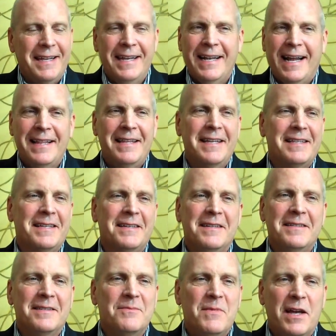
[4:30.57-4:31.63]
Again, I think
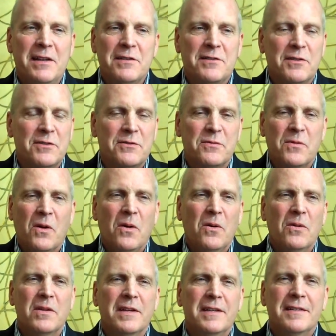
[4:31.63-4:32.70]
the metasearch
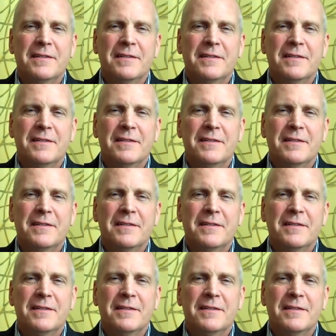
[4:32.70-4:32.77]
role